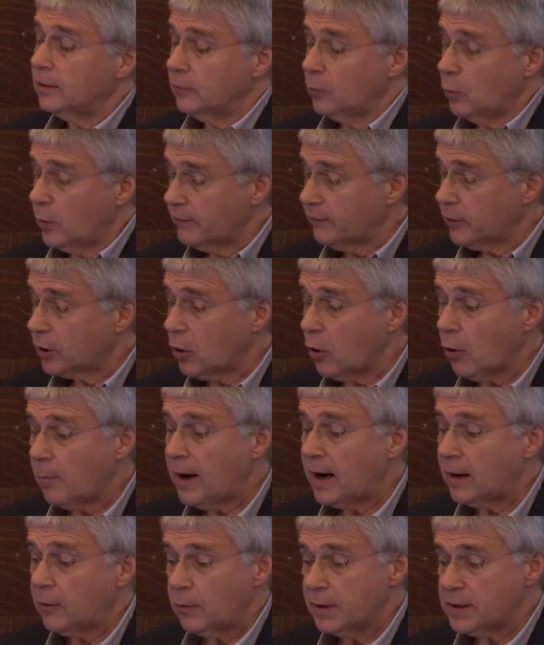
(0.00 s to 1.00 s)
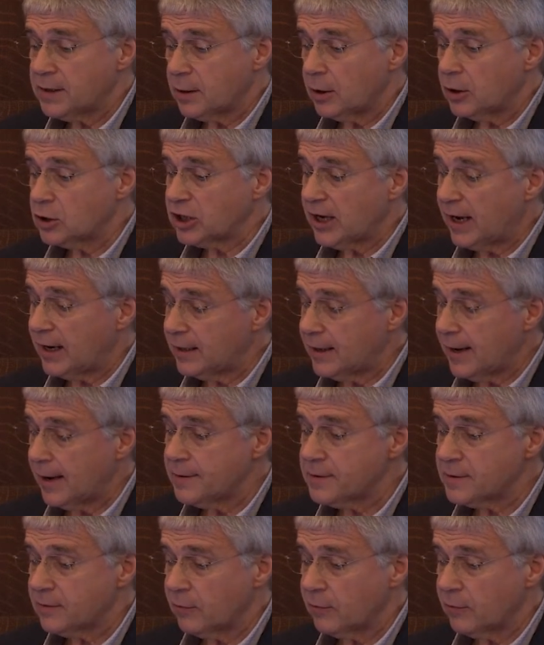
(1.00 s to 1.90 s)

with a global research alliance,